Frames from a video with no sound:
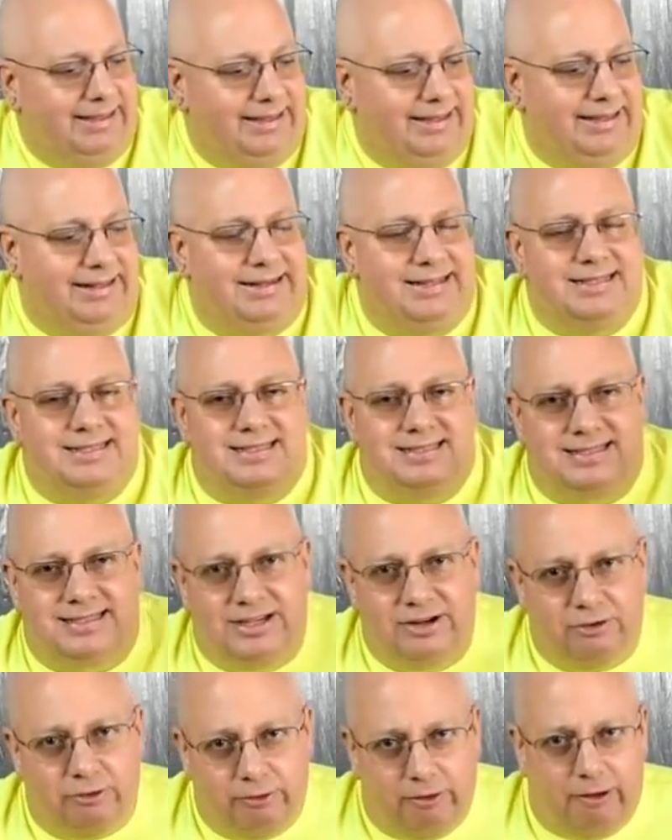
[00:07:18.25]
It is
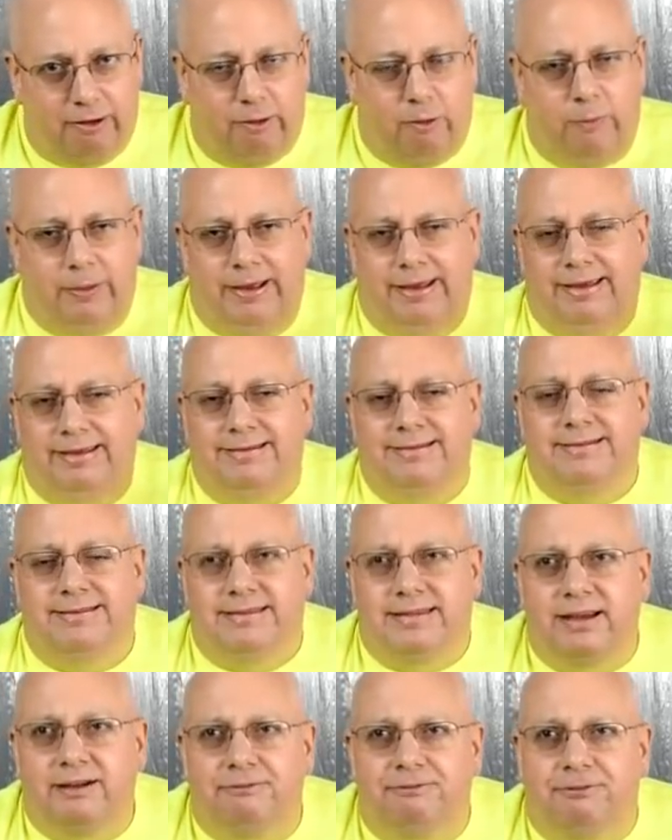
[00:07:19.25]
zero
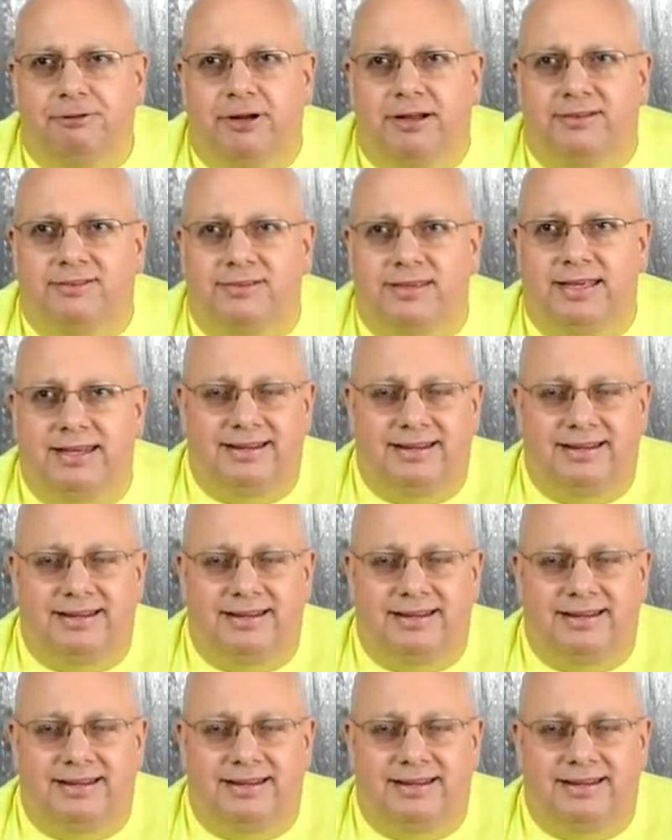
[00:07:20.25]
difference.